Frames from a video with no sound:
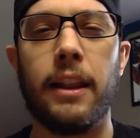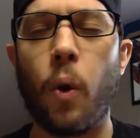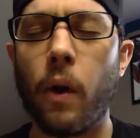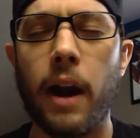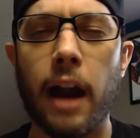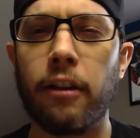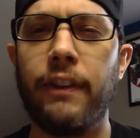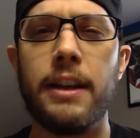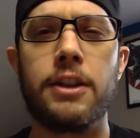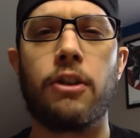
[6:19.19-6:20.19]
The
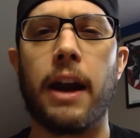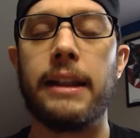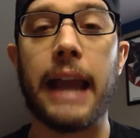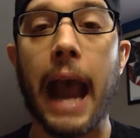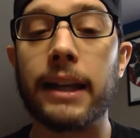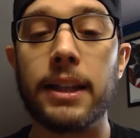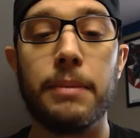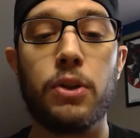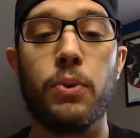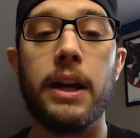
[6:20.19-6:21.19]
choreography is great. The
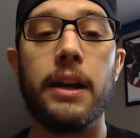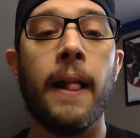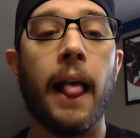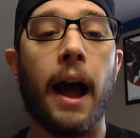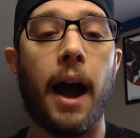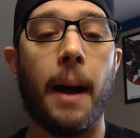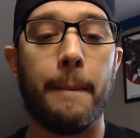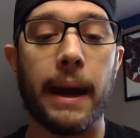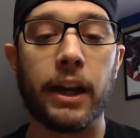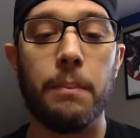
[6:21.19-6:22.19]
acting between
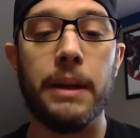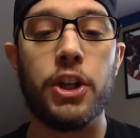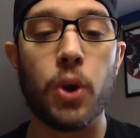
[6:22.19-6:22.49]
Michael B.